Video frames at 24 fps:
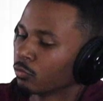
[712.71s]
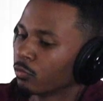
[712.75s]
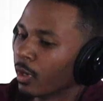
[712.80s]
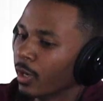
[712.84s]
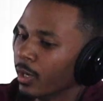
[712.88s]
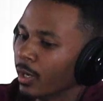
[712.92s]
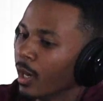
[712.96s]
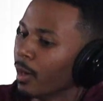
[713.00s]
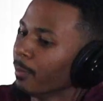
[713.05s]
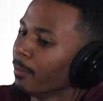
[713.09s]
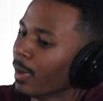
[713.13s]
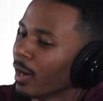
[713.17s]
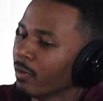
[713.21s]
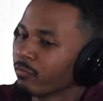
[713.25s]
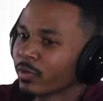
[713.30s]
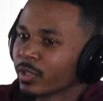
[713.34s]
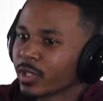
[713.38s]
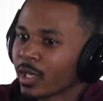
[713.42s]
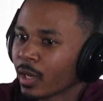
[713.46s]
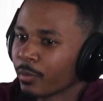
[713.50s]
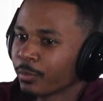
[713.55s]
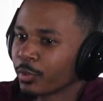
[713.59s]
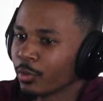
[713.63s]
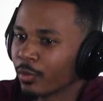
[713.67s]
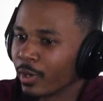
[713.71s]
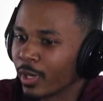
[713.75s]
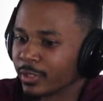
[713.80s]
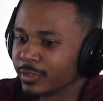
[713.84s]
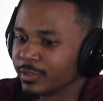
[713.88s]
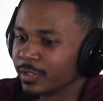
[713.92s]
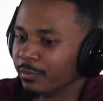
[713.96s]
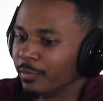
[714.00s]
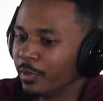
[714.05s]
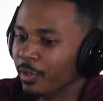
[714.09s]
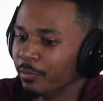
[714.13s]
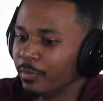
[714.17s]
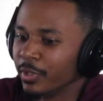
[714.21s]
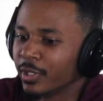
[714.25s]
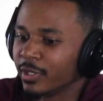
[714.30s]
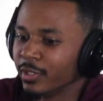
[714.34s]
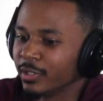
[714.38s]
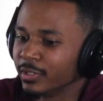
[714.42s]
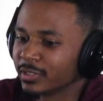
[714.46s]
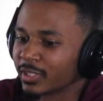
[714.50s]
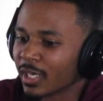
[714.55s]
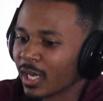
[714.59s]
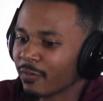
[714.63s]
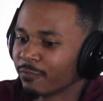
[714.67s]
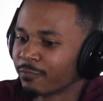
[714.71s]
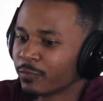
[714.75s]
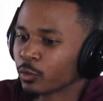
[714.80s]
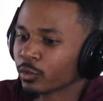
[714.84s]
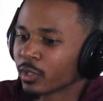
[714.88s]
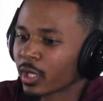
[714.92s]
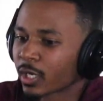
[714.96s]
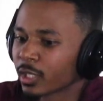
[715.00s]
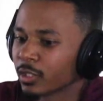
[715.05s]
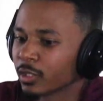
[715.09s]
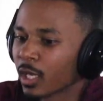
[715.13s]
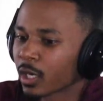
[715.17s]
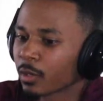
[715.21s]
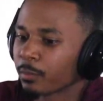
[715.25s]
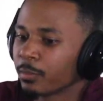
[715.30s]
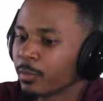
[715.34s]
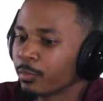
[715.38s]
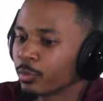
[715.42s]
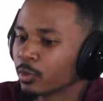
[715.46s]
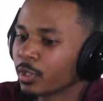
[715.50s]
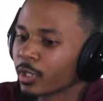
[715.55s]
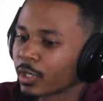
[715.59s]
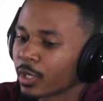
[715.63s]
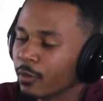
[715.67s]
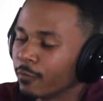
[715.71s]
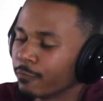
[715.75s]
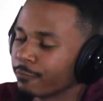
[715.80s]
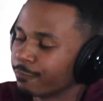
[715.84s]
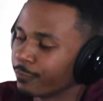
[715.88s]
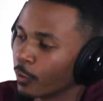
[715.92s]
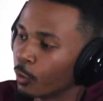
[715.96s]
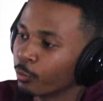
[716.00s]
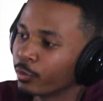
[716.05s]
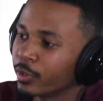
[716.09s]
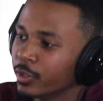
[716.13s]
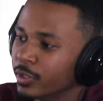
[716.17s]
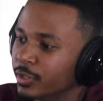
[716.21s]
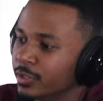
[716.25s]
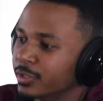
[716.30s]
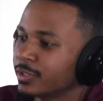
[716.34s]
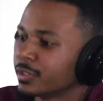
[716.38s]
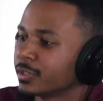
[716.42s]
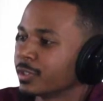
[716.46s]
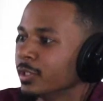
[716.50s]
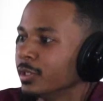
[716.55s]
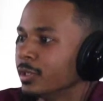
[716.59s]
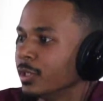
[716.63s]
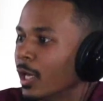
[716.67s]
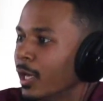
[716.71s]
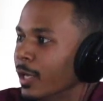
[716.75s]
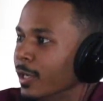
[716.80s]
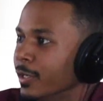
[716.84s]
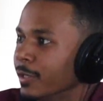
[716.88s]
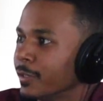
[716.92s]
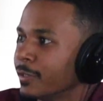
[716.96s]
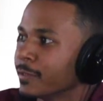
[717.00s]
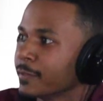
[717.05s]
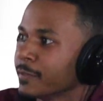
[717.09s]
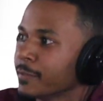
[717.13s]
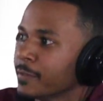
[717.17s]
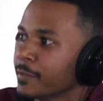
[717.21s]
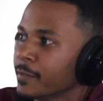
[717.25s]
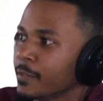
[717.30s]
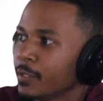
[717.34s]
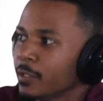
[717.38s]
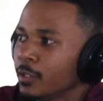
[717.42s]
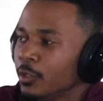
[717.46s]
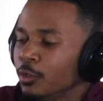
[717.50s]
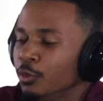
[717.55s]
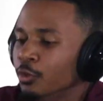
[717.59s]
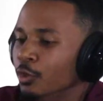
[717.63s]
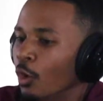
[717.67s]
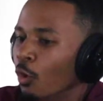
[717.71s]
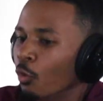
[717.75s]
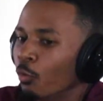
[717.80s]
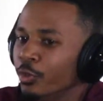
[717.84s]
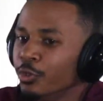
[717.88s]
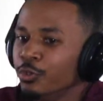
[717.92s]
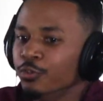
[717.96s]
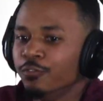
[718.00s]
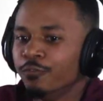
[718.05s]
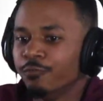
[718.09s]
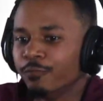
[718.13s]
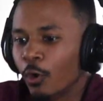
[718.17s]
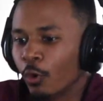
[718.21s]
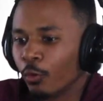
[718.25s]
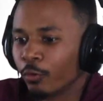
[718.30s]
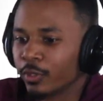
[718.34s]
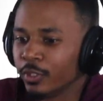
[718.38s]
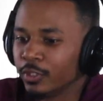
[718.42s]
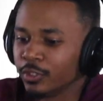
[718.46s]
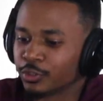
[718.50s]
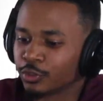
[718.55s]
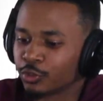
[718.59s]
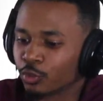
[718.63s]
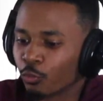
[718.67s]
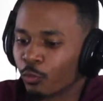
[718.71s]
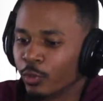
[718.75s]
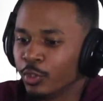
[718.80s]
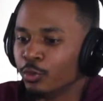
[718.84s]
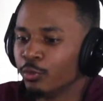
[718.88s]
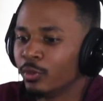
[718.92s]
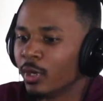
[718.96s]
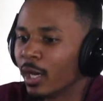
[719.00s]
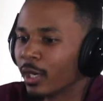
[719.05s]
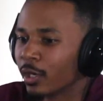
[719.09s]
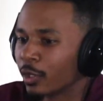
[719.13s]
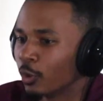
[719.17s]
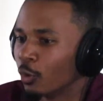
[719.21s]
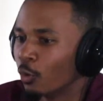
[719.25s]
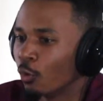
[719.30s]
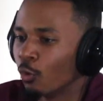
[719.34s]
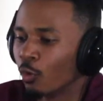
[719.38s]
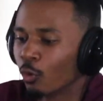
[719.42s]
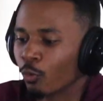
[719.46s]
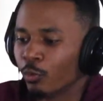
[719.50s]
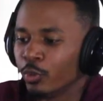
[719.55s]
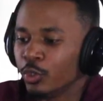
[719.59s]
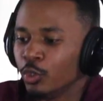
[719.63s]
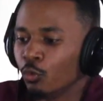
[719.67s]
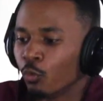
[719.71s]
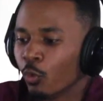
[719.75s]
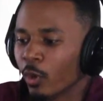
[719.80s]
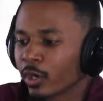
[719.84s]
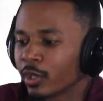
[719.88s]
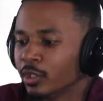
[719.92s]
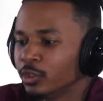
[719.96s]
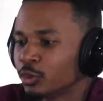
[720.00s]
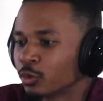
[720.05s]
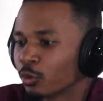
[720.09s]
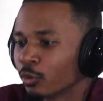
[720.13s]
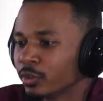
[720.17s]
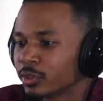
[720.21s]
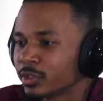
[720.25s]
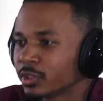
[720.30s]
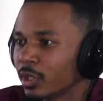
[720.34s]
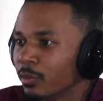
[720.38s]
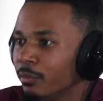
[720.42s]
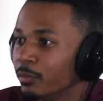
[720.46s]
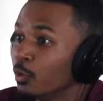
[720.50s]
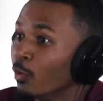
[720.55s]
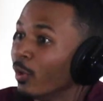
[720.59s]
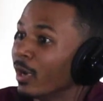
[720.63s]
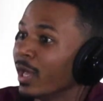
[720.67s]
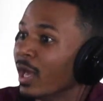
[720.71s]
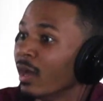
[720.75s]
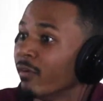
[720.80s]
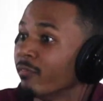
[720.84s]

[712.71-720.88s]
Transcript: Right. I'm I'm really happy you asked that, man, because I feel like a lot of people look at focus like you know, when you focused or when you got a goal or when you working towards something, you ain't